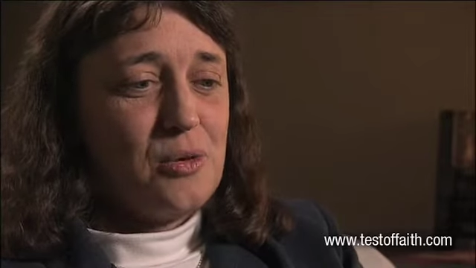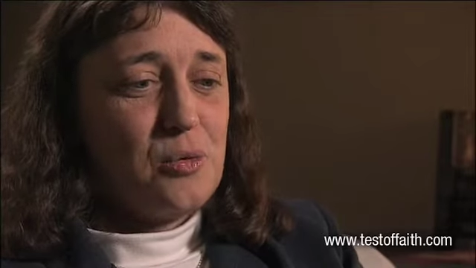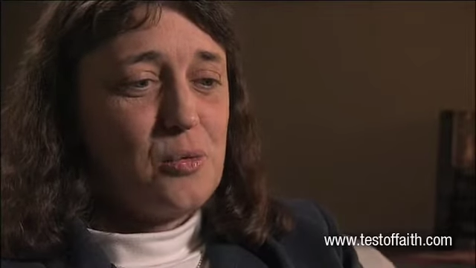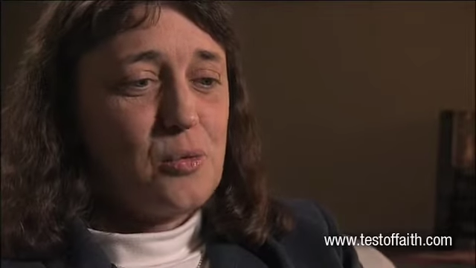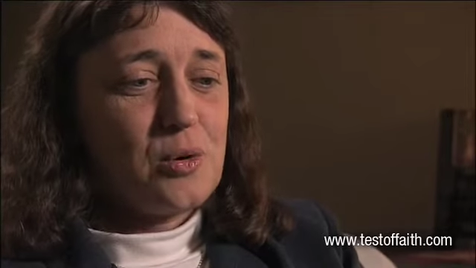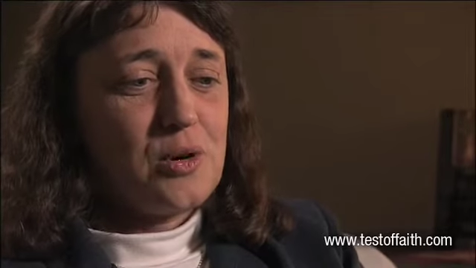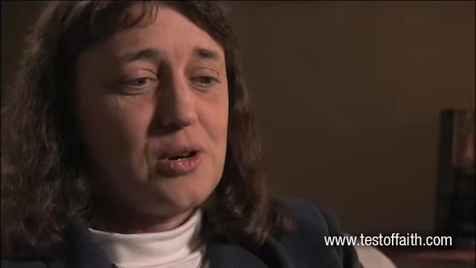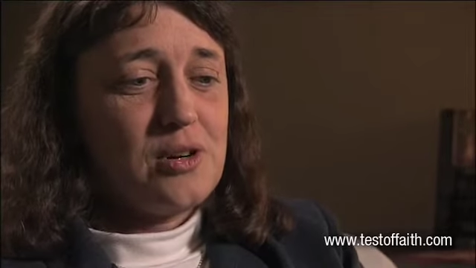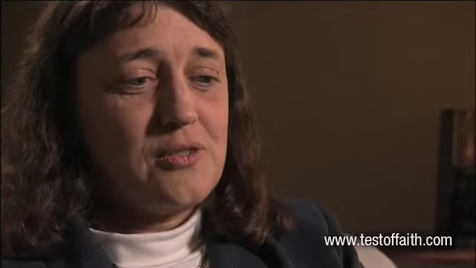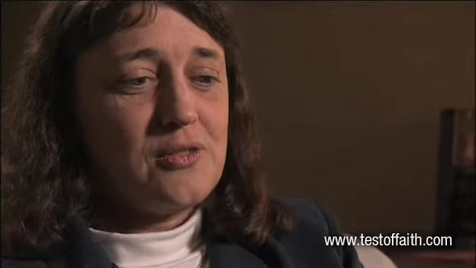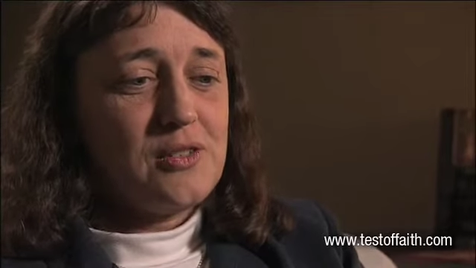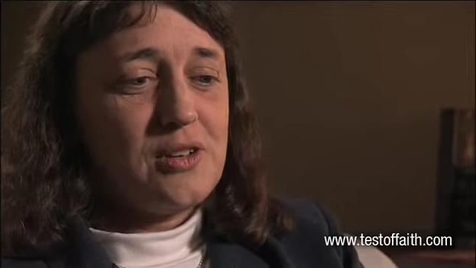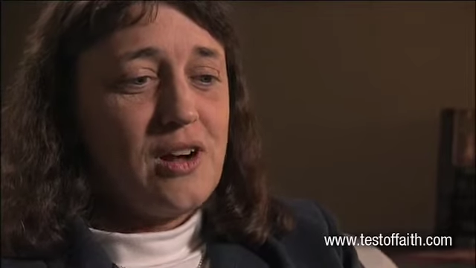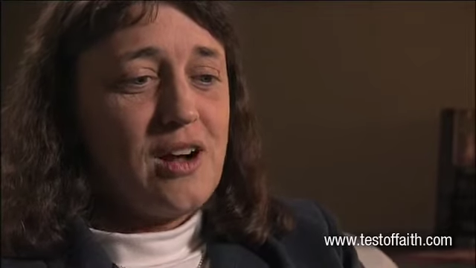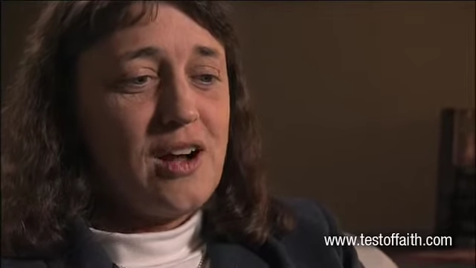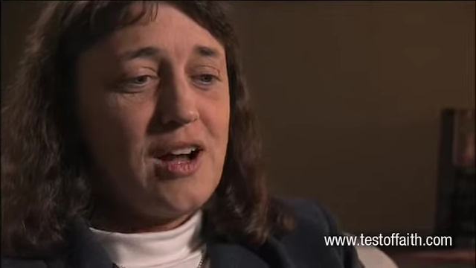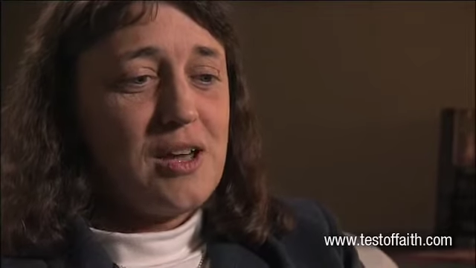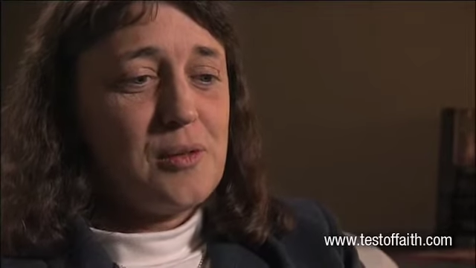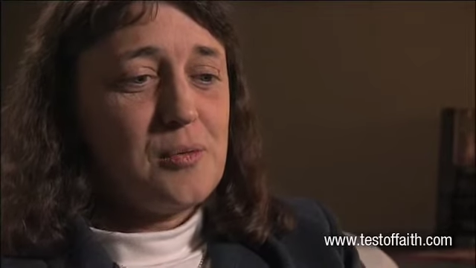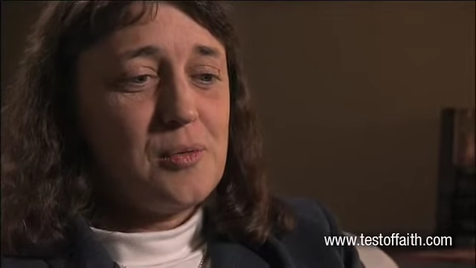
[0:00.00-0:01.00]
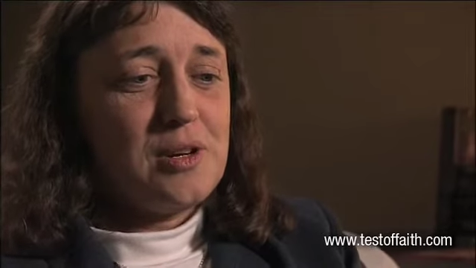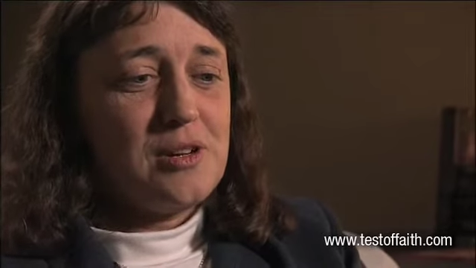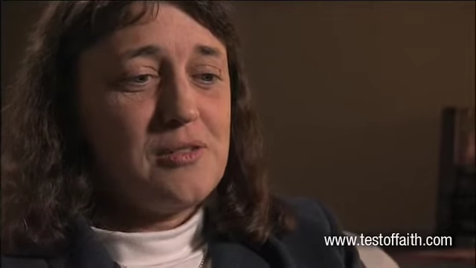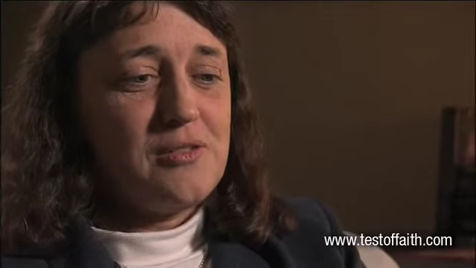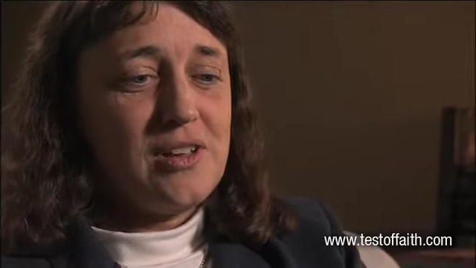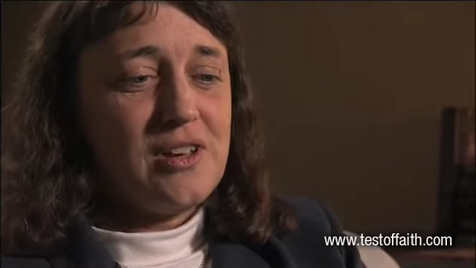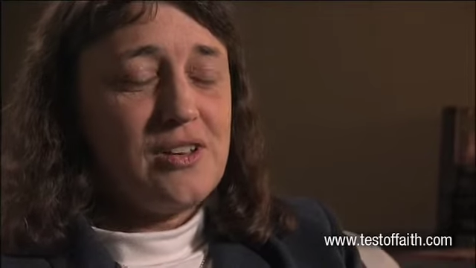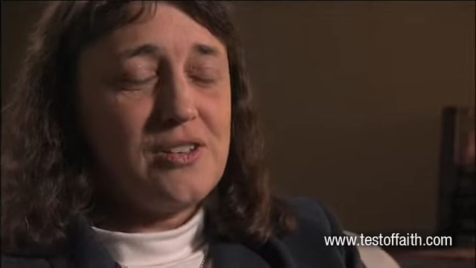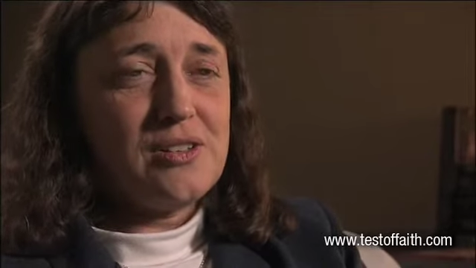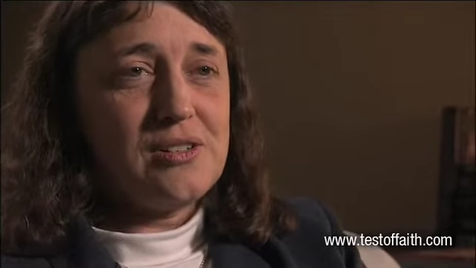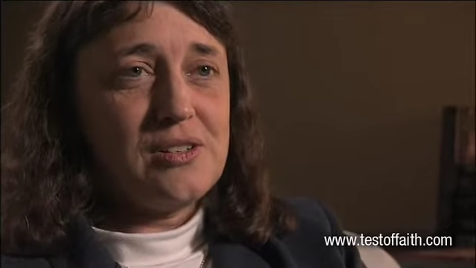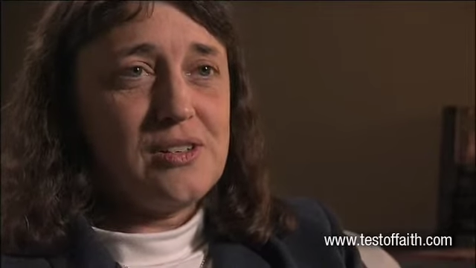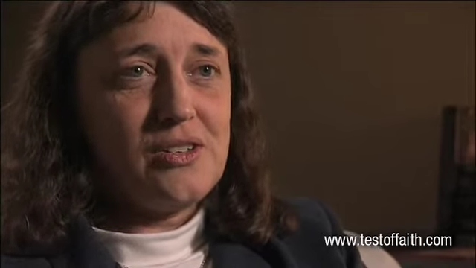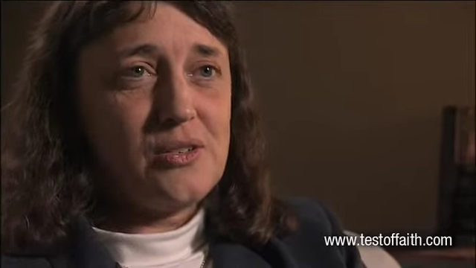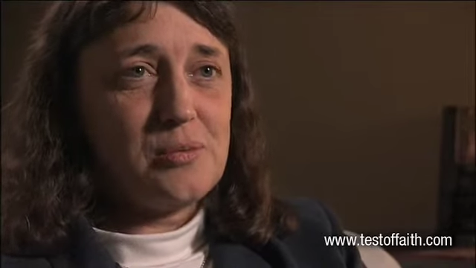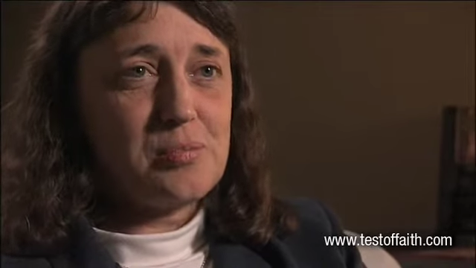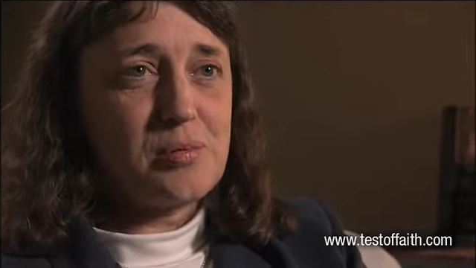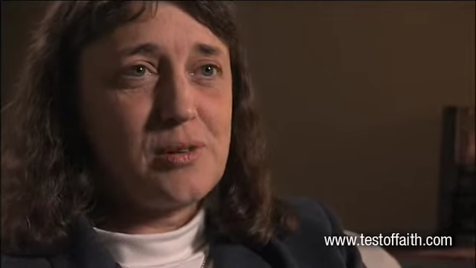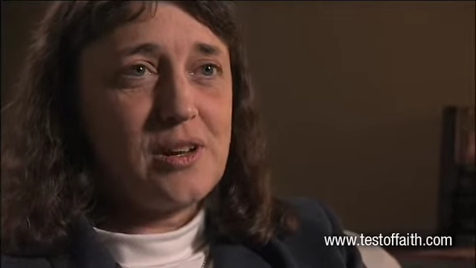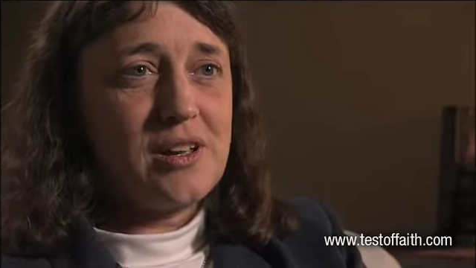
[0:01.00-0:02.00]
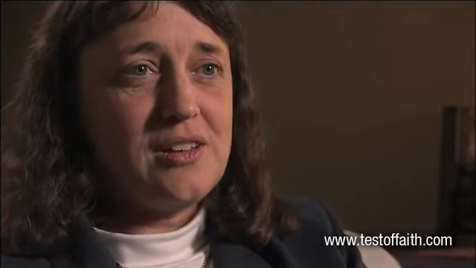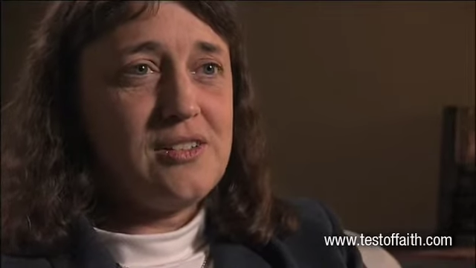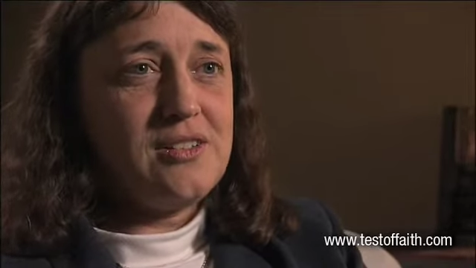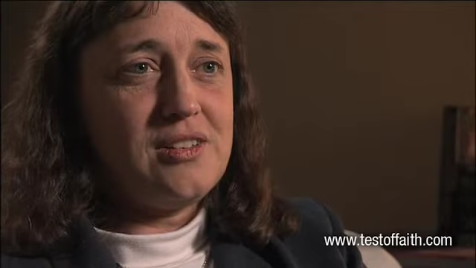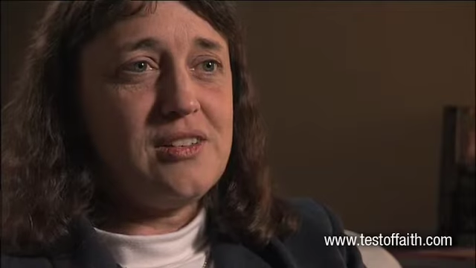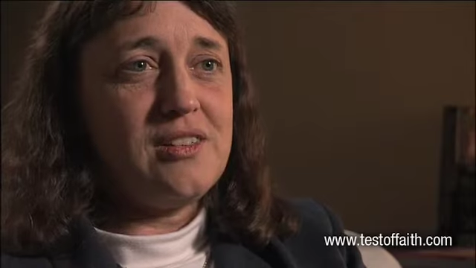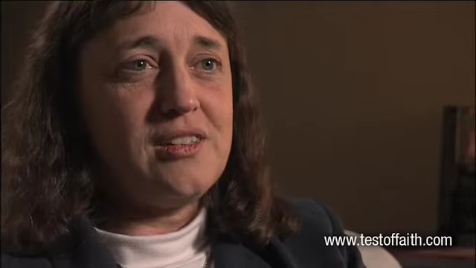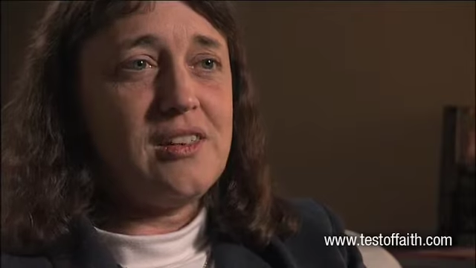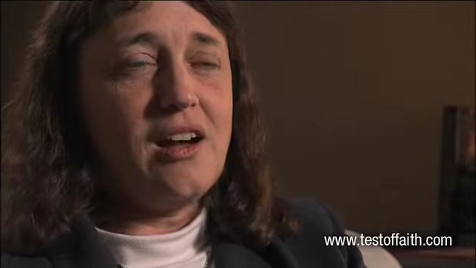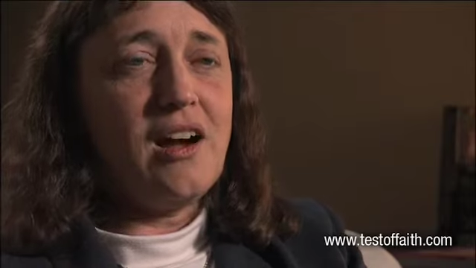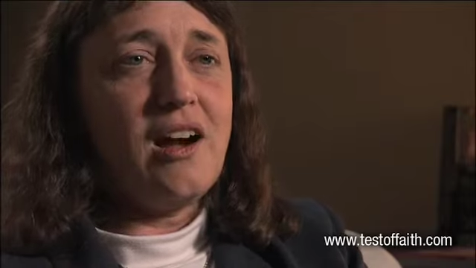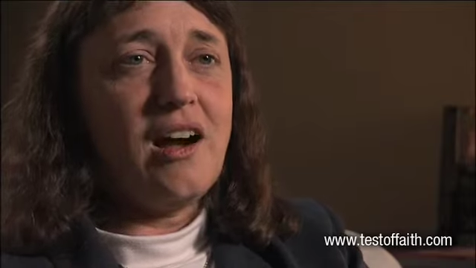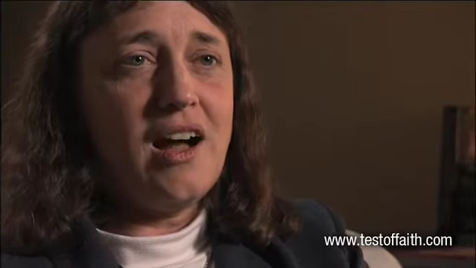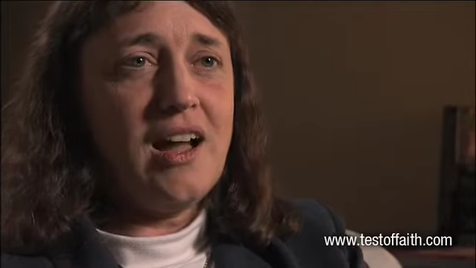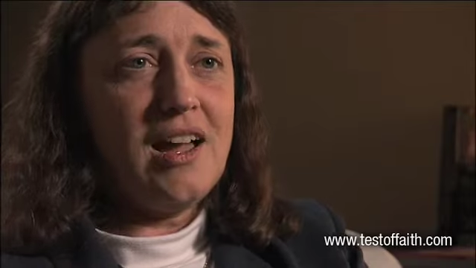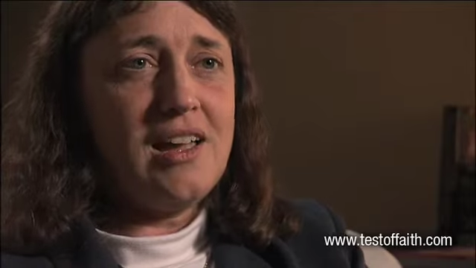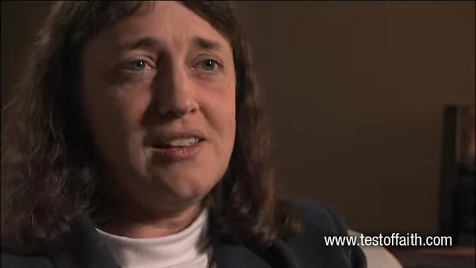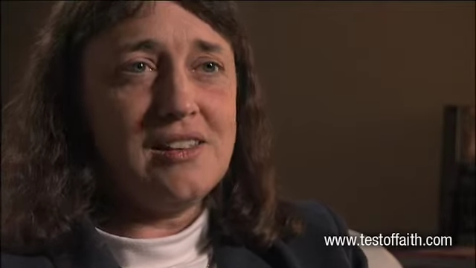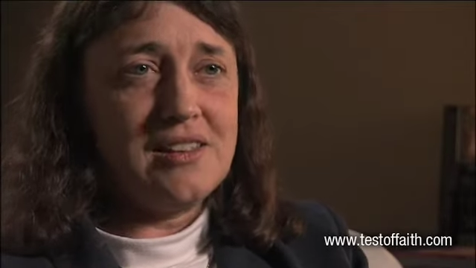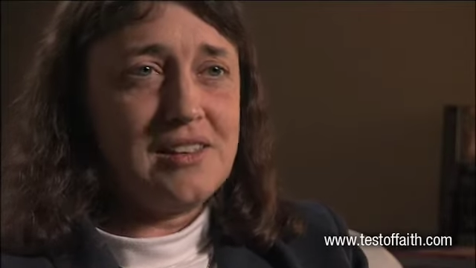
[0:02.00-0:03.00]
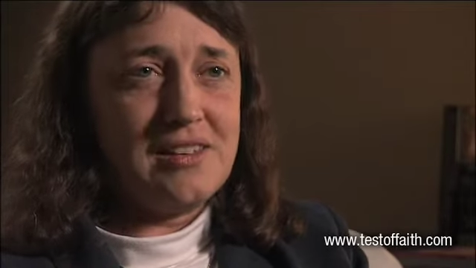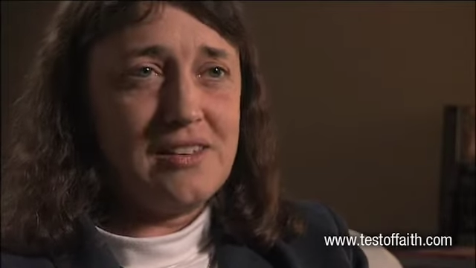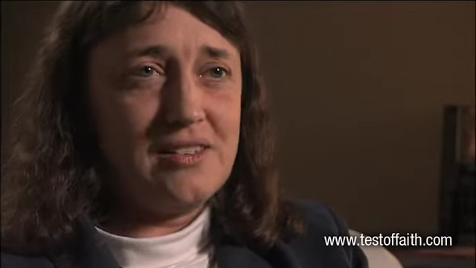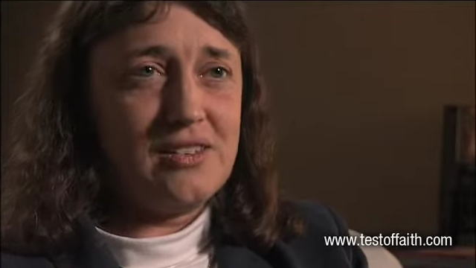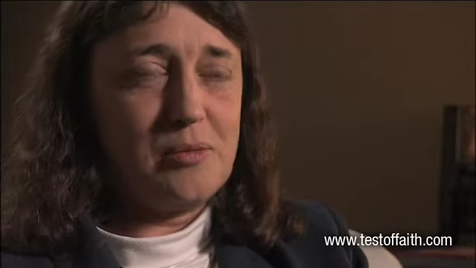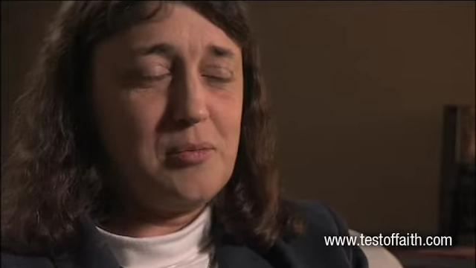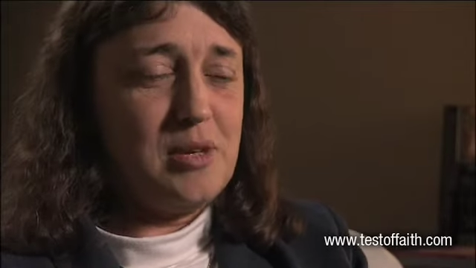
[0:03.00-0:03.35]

the word of God would eventually spread to the islands.